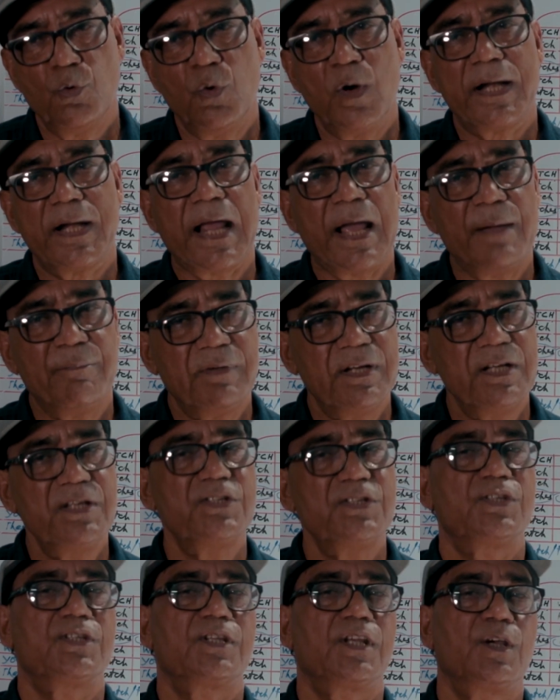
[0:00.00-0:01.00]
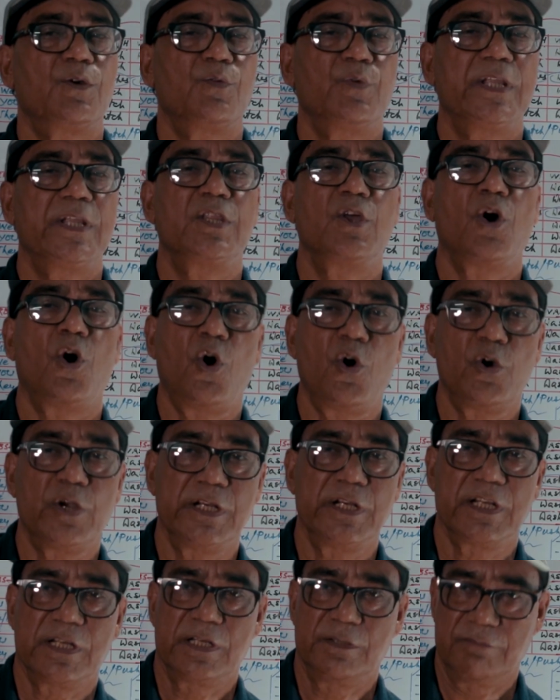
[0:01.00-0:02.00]
what happens with
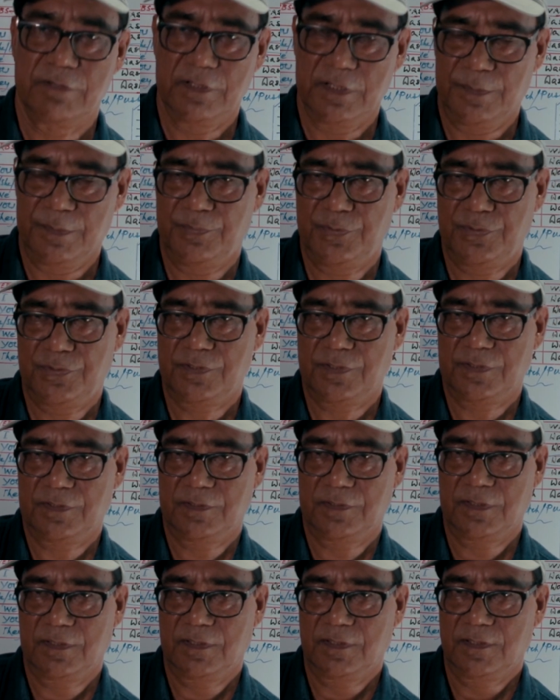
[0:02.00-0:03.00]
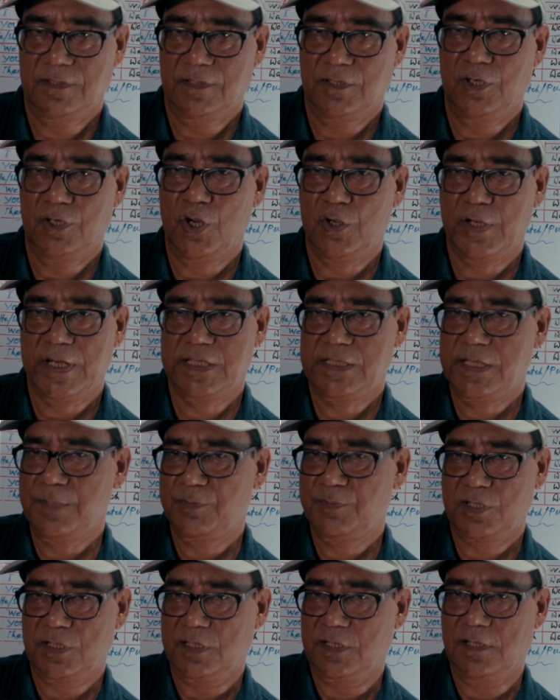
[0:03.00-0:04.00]
ordinary verbs, not
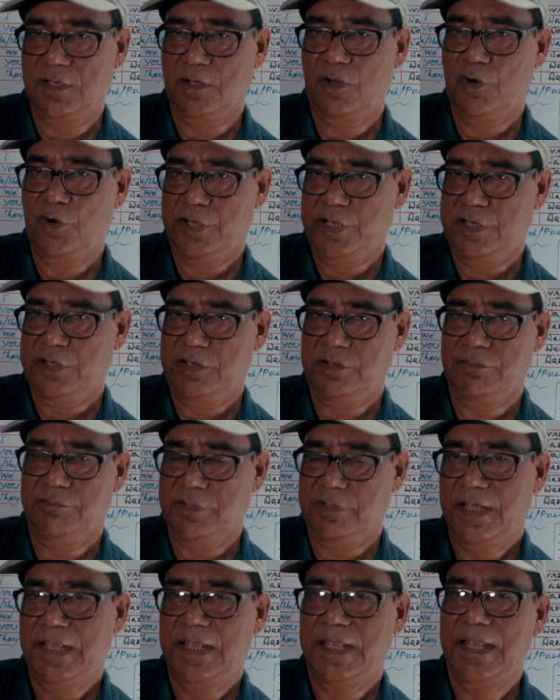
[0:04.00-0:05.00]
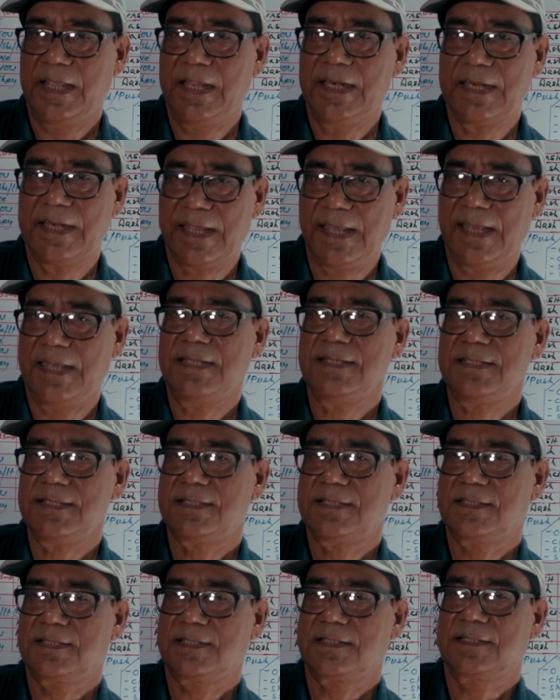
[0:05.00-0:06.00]
exceptional, ordinary verbs. In
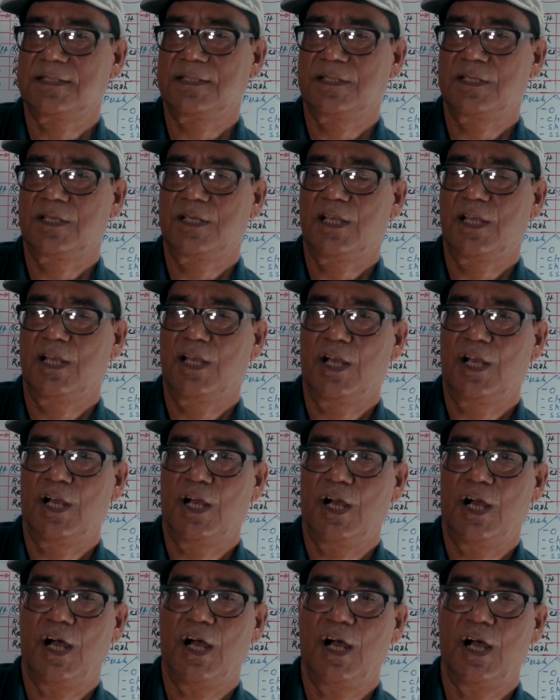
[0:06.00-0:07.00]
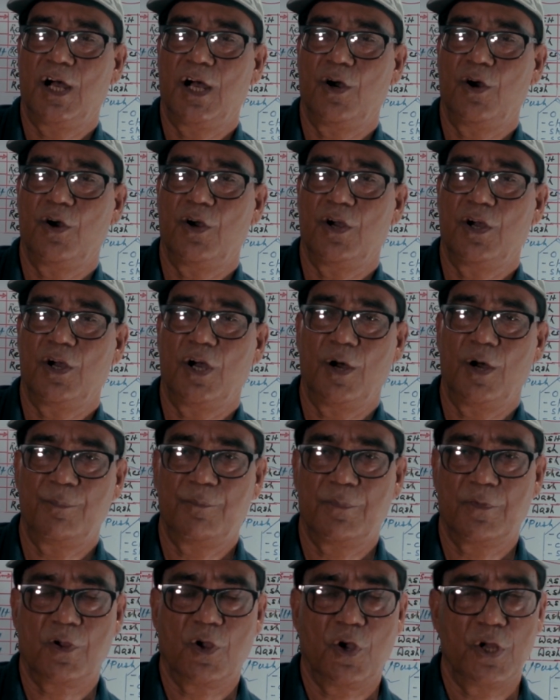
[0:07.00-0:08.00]
case
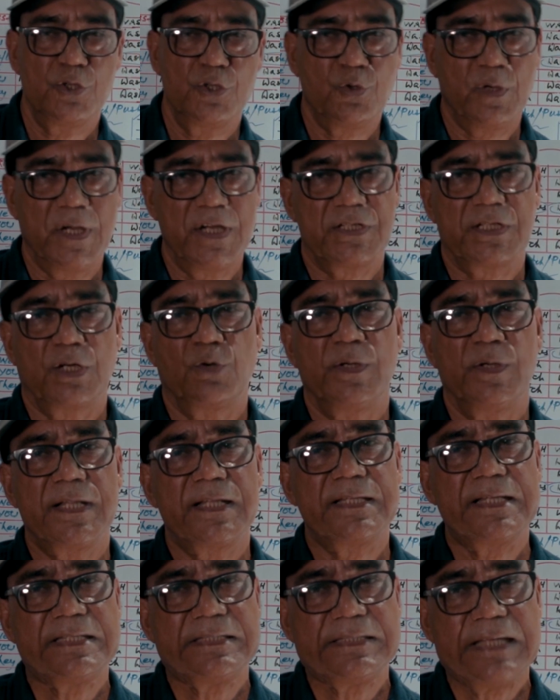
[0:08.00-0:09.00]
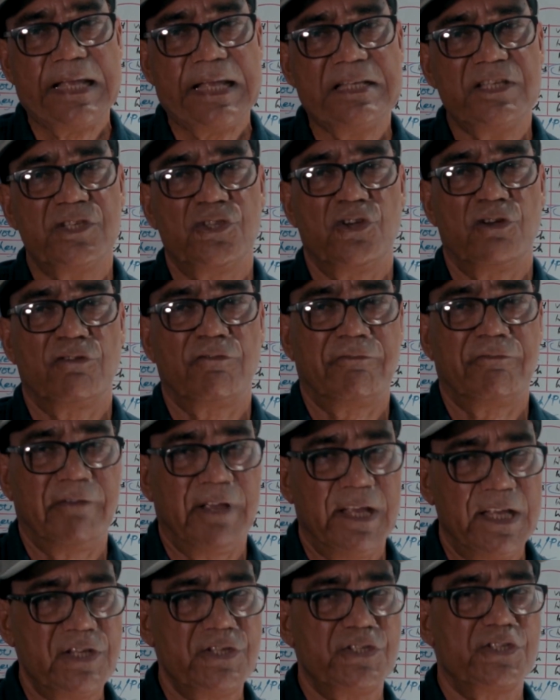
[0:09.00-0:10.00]
of conjugation, whether they change their
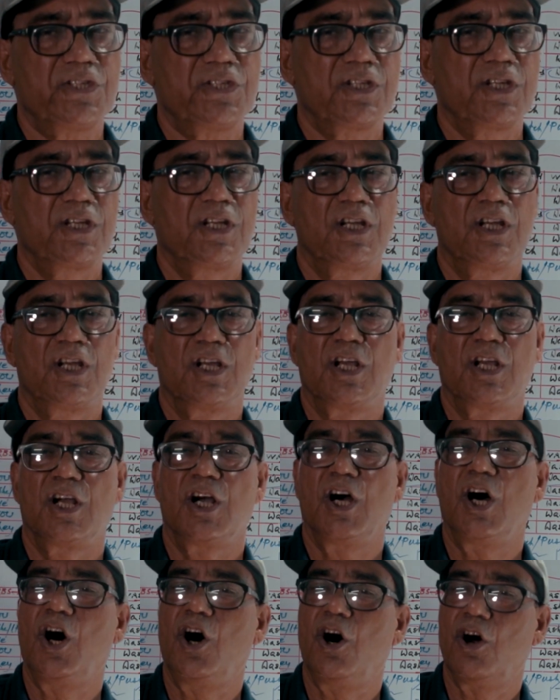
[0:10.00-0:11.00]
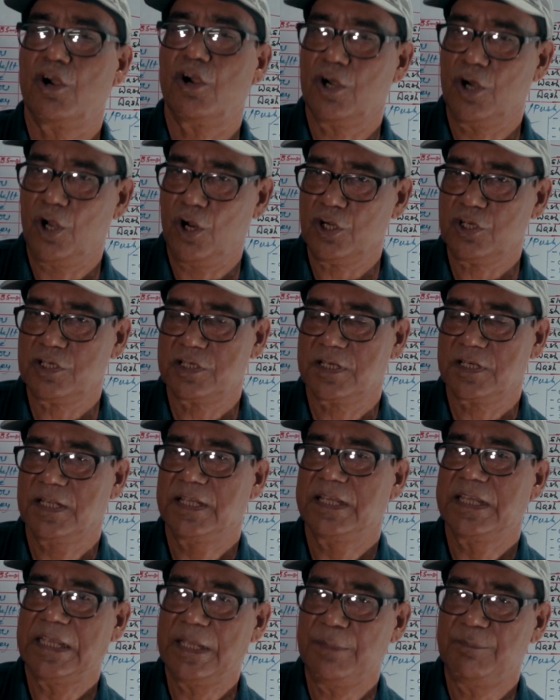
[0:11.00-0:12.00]
face or not,
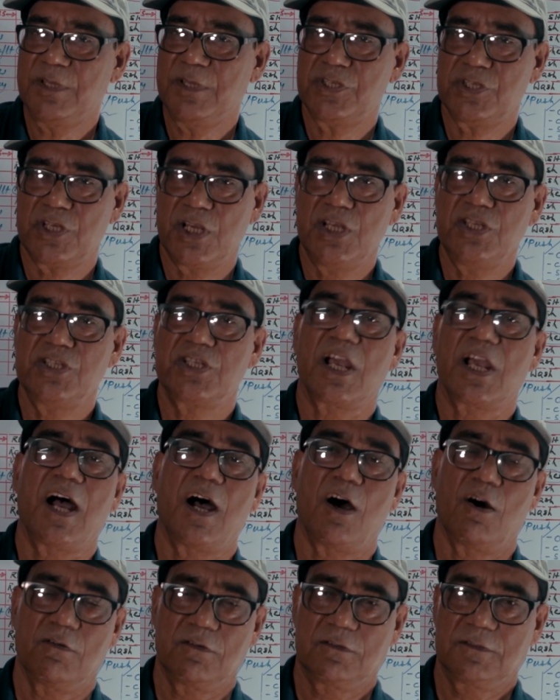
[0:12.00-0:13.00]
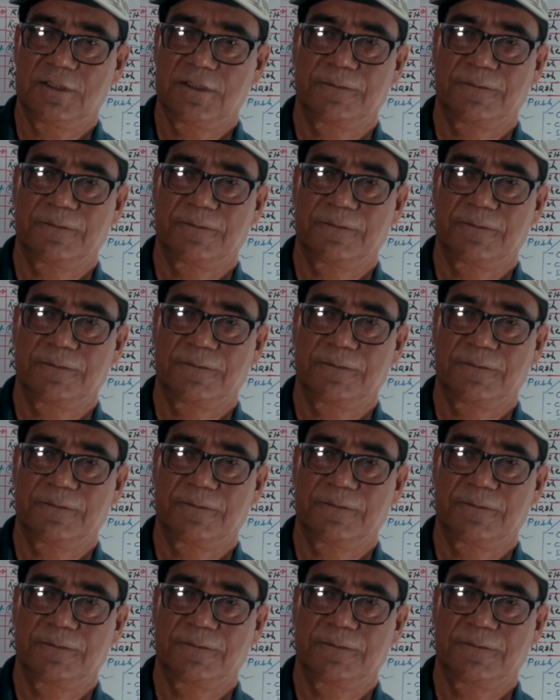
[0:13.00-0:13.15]
if they change, how.